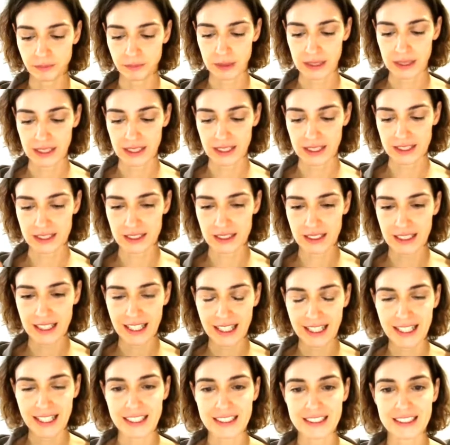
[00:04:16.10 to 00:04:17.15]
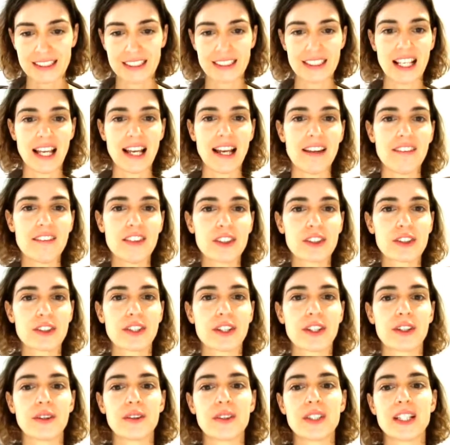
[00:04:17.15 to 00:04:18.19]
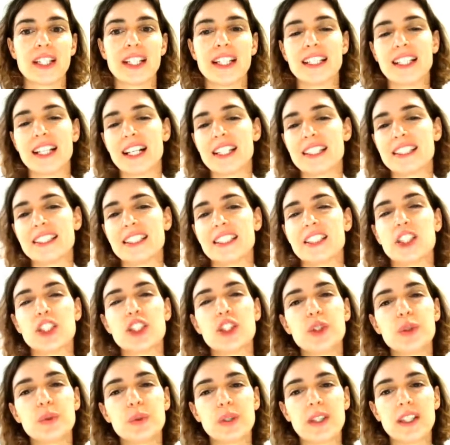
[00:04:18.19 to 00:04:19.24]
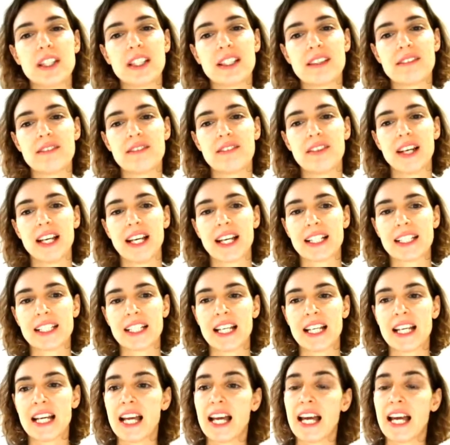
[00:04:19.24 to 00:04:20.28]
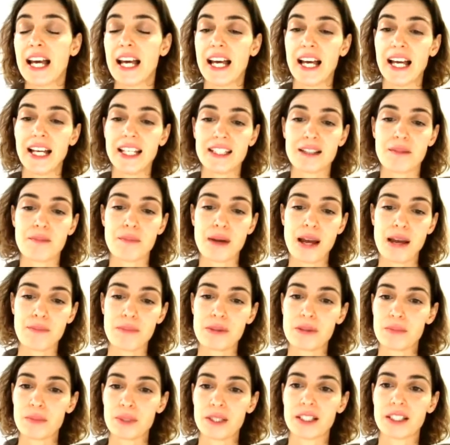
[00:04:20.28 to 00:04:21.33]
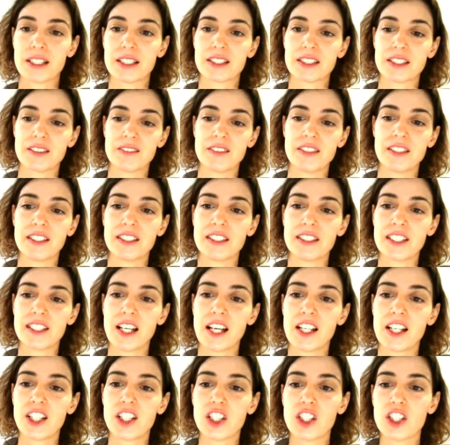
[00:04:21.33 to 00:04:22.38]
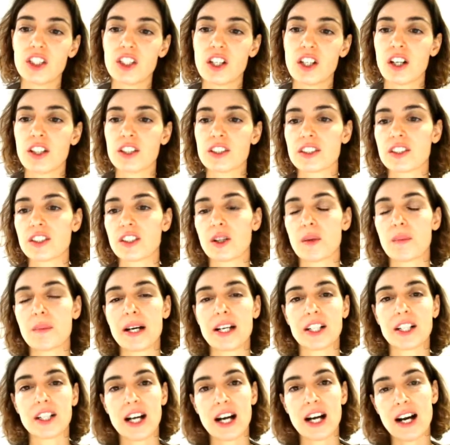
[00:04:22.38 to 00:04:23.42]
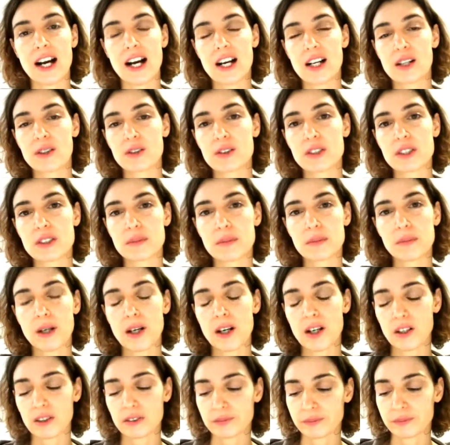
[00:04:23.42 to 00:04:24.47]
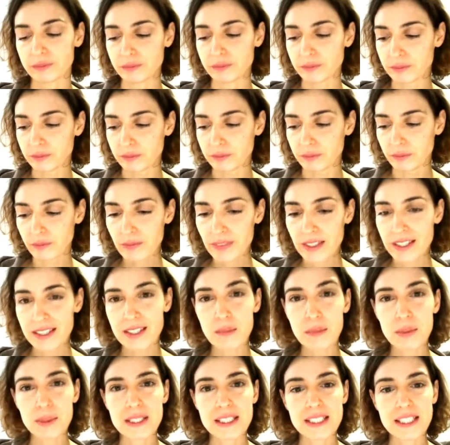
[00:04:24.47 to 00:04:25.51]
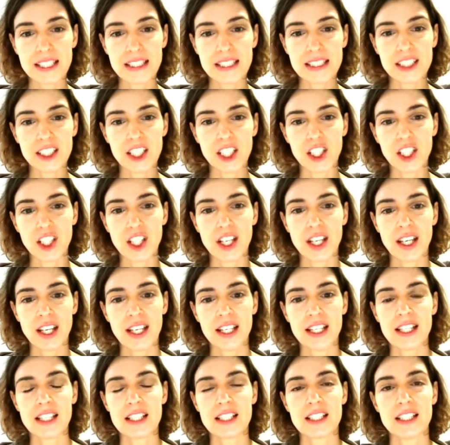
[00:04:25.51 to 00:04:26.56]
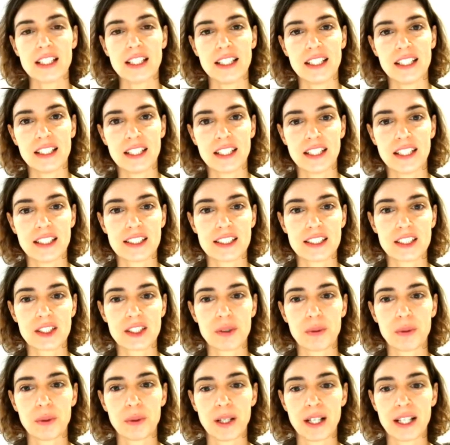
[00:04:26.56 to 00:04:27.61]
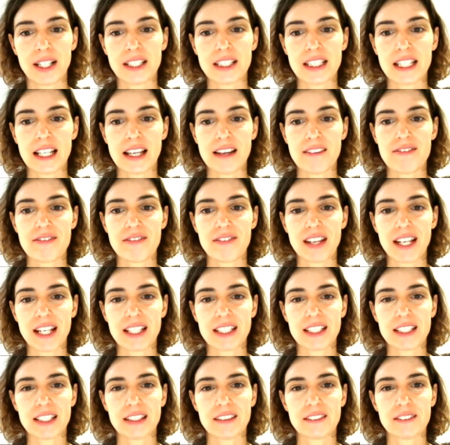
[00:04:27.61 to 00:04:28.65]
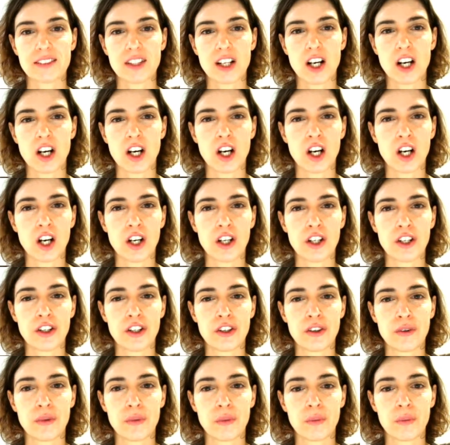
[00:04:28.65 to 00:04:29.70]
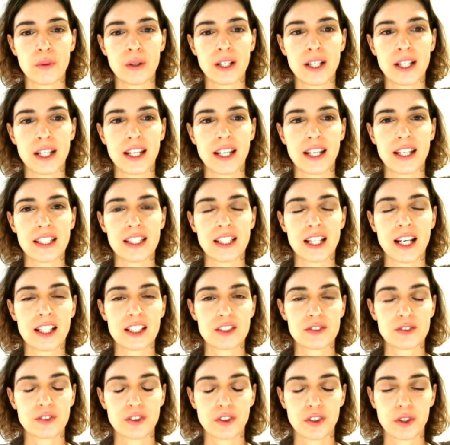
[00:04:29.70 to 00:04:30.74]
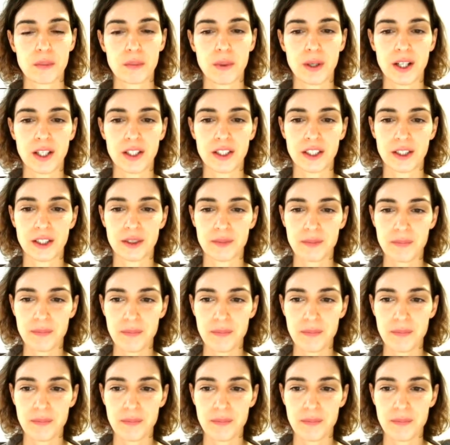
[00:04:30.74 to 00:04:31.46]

because it has this heavier note, it has this soothing effect, and it might be because of these ketones, no matter how small the percentage, it is quite effective on what it does for the body.